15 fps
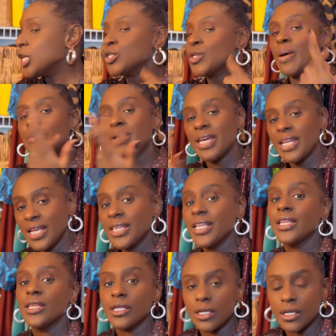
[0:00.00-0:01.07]
So I'm getting the
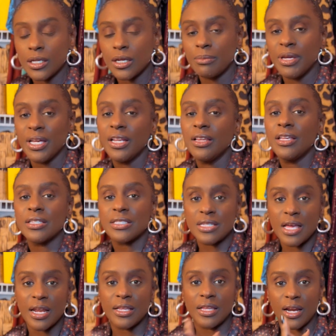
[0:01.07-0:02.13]
look, I'm getting the
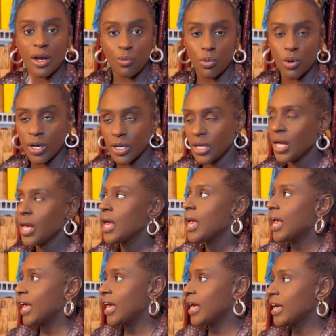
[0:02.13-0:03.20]
aesthetic that I want,
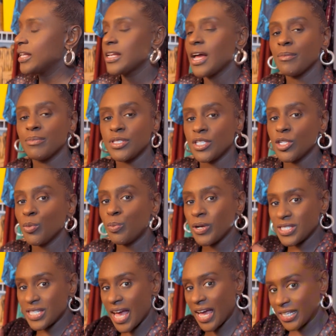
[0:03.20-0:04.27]
and I'm still
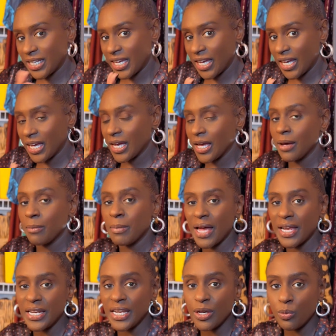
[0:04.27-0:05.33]
protecting my
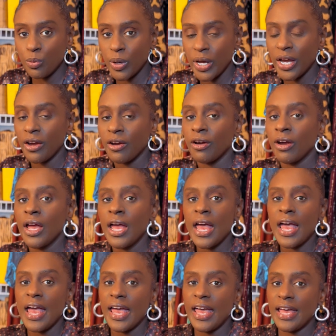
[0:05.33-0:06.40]
knitwear
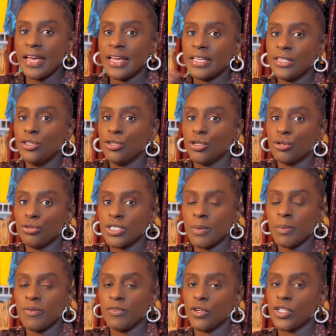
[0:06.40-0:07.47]
and,
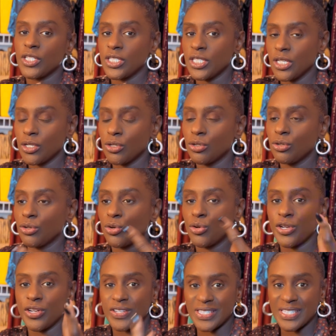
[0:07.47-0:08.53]
some of your silk or
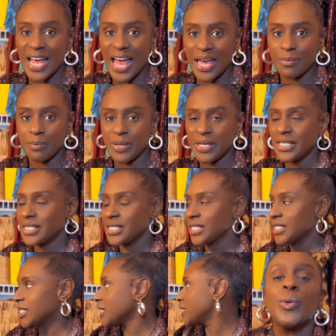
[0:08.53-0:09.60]
your satin
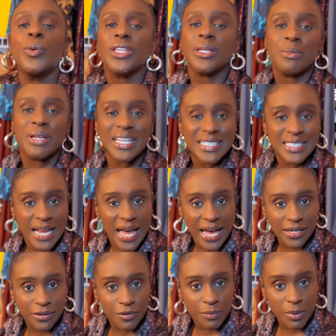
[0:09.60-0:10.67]
pieces. You don't want them to get
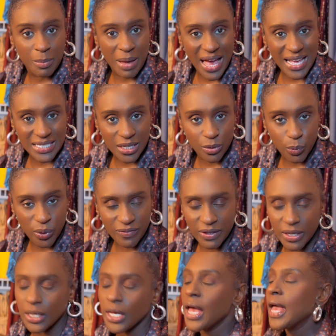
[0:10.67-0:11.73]
snagged from the basket
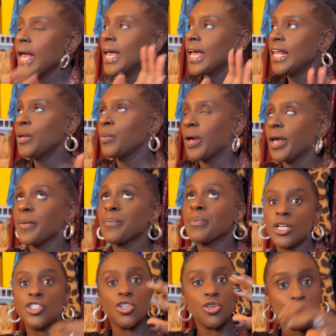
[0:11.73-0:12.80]
weaving. Anyway,
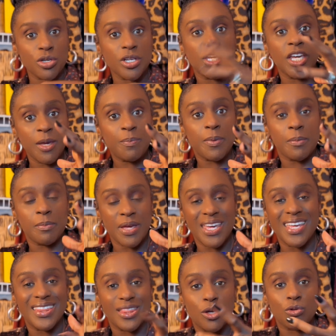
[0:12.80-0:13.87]
so you could keep them
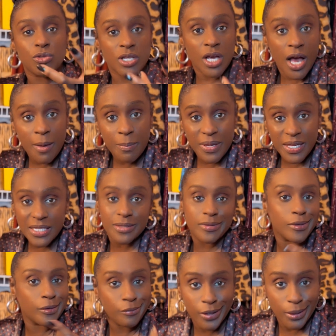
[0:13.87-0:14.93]
in those cubbies.
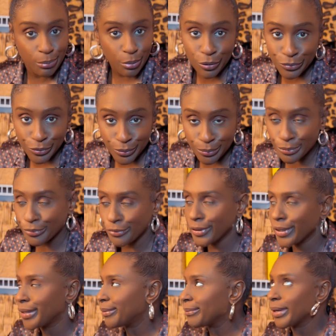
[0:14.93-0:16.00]
You already bought them,
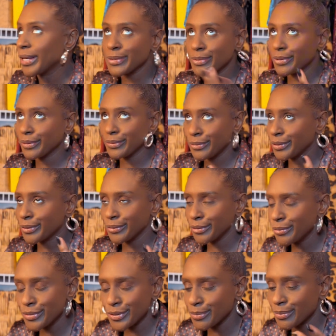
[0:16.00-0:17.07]
right? You might as well,
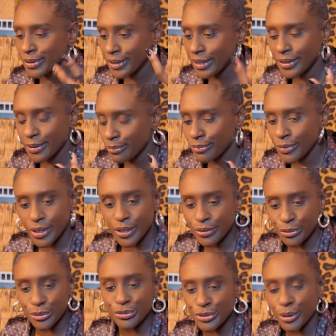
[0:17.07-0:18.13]
use them and let them
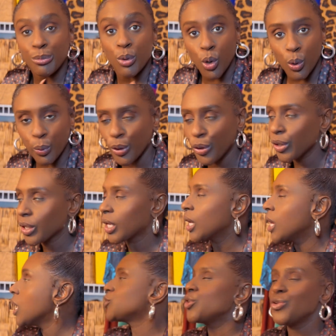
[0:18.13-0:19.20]
do some more work.
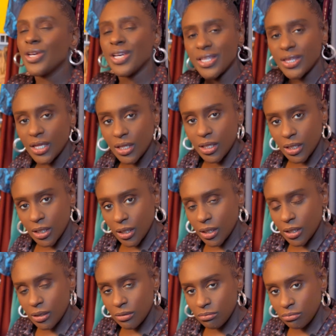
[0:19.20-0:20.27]
So you get the look,
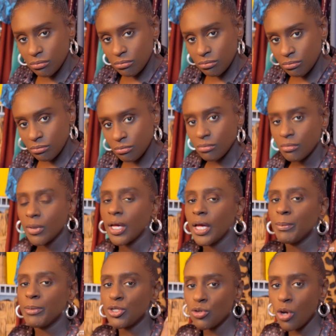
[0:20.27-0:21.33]

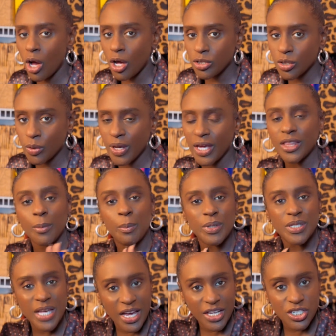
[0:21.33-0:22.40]
but you also get the
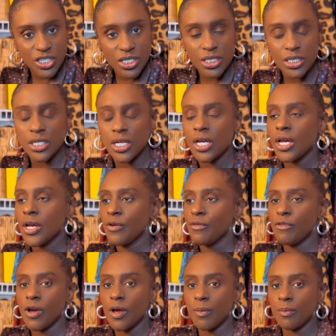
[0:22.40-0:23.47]
protection
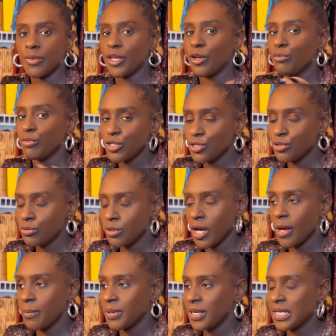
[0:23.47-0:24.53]
from the original
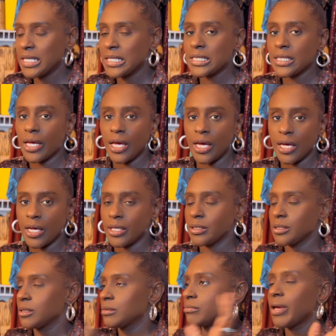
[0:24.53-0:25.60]
cubbies,
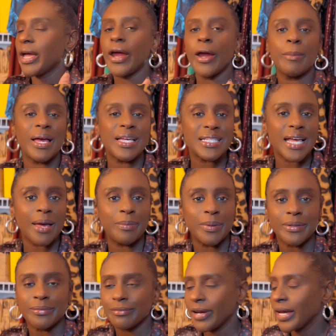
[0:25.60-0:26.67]
and everybody's happy,
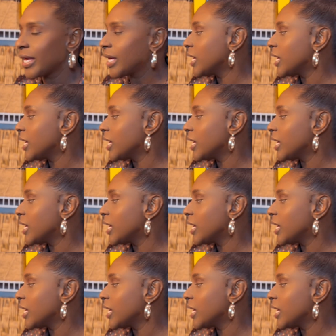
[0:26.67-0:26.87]
right?